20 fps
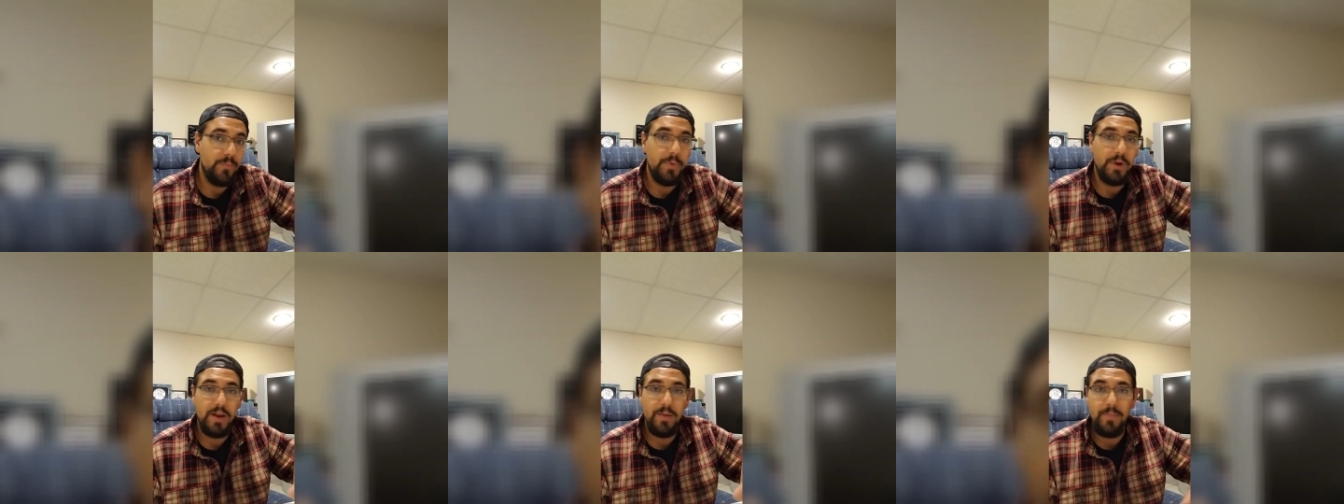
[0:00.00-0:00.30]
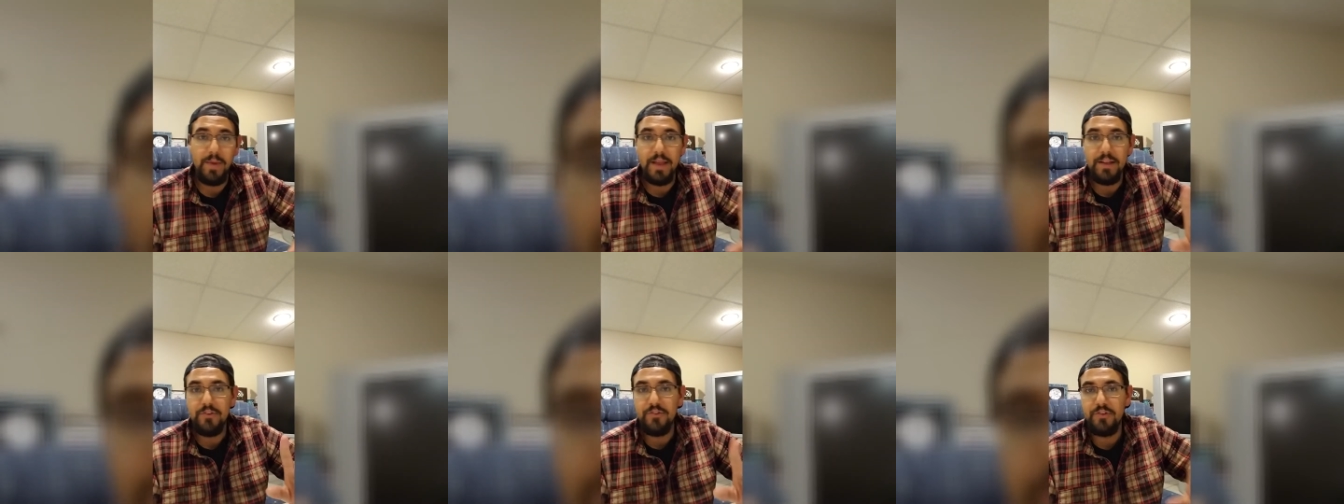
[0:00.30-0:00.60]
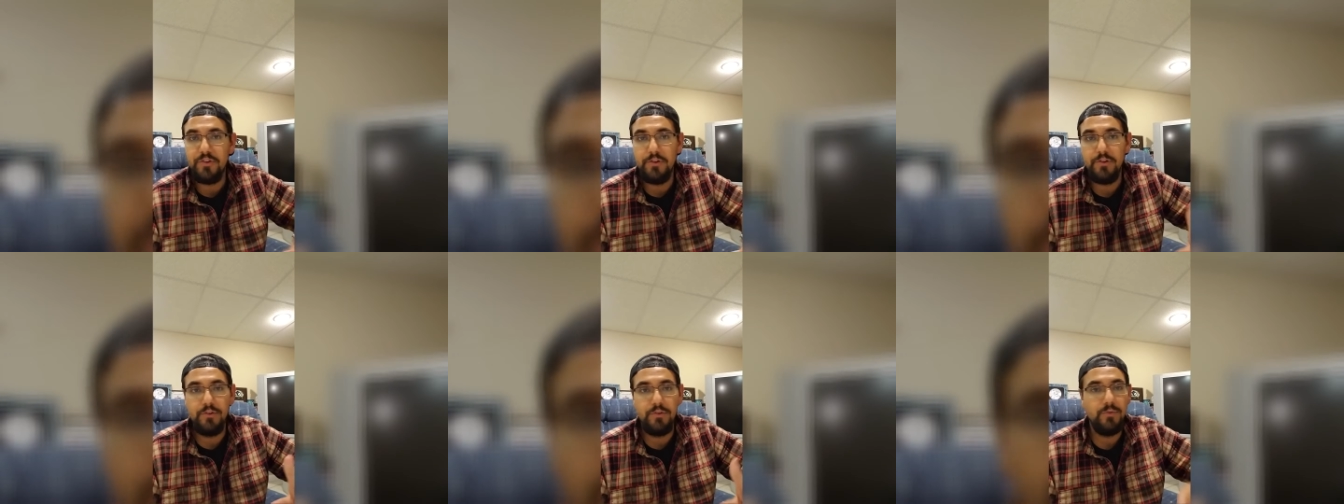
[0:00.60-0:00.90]
but I made
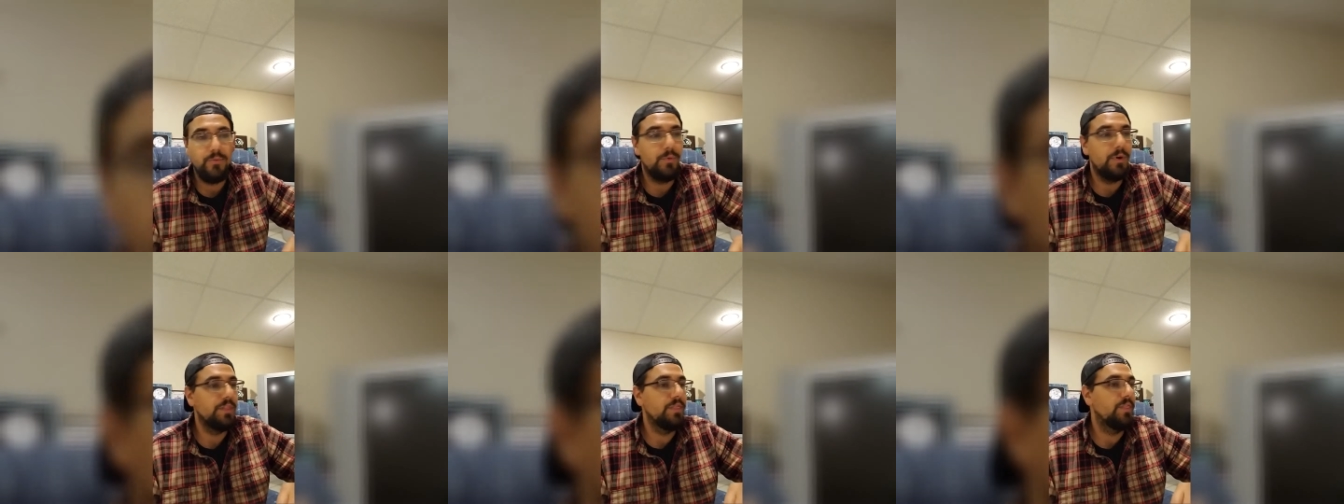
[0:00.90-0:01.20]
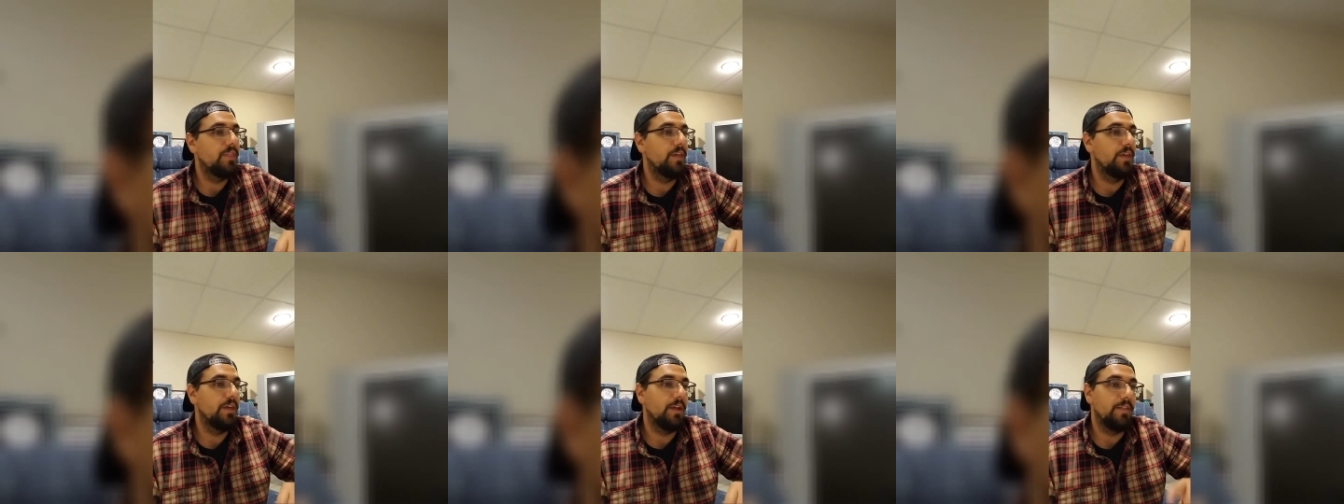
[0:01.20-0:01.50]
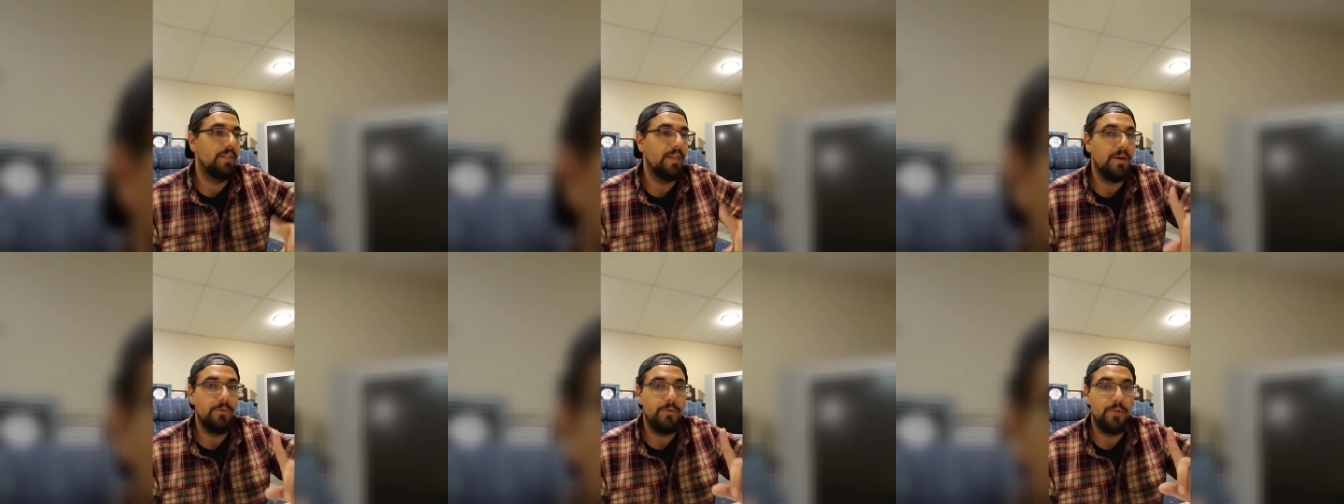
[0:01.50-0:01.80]
sure to do one thing,
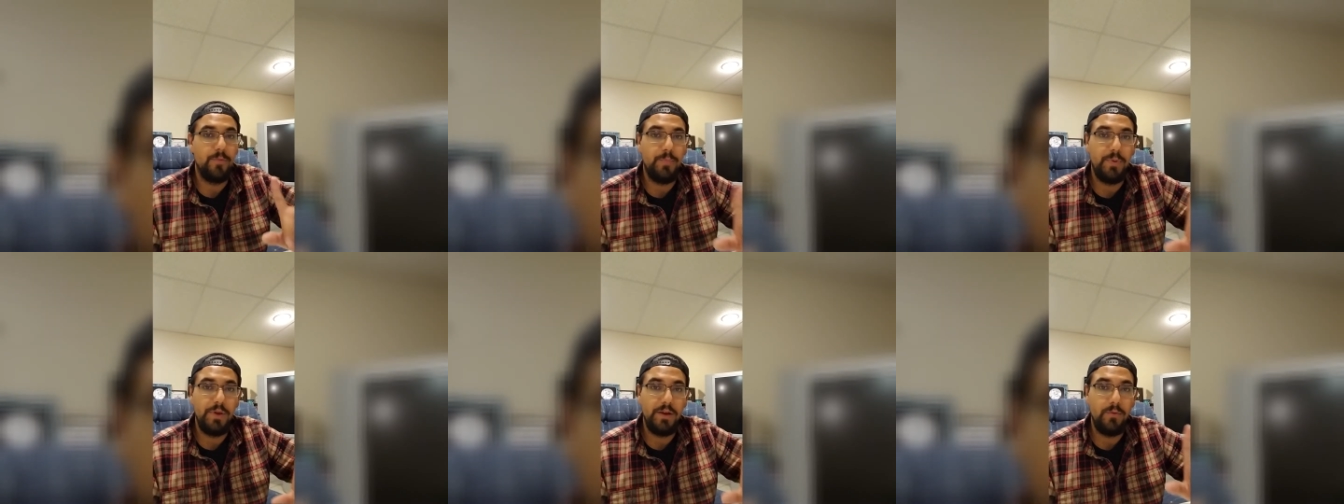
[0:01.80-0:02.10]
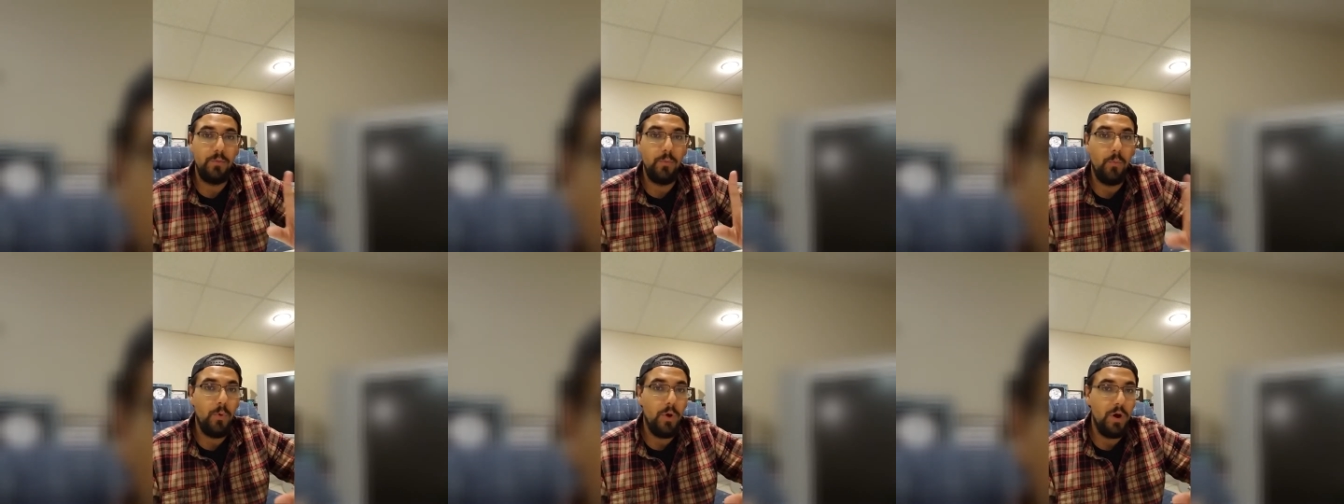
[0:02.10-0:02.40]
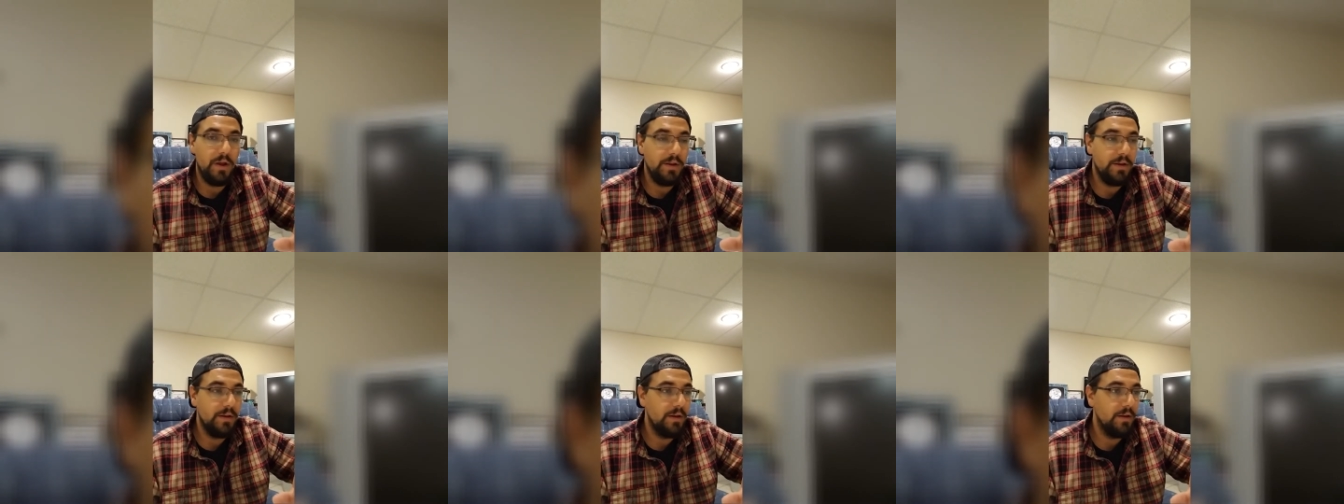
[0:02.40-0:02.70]
and that was pick
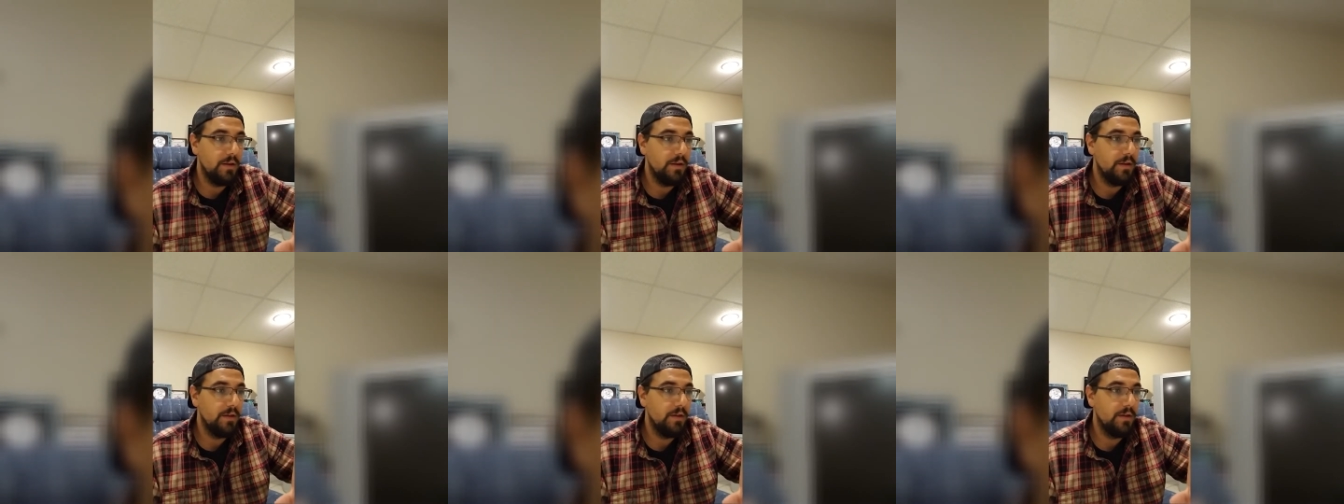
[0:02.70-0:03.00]
one